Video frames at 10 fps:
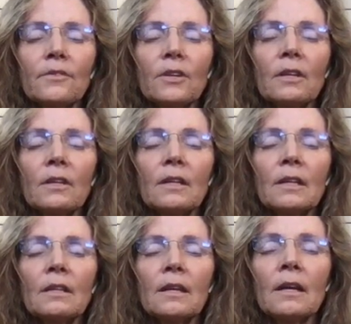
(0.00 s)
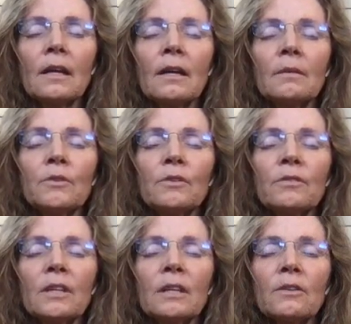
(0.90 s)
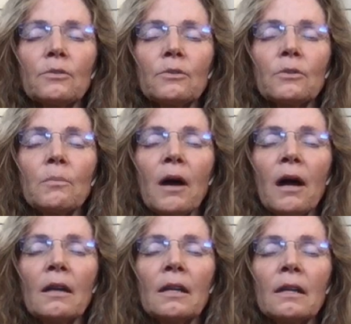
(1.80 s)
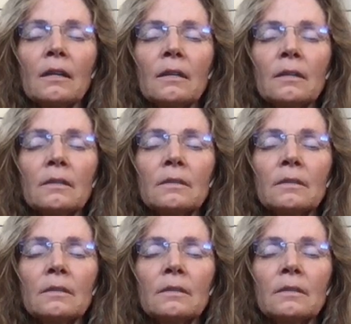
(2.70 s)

Feeling the air moving through the body,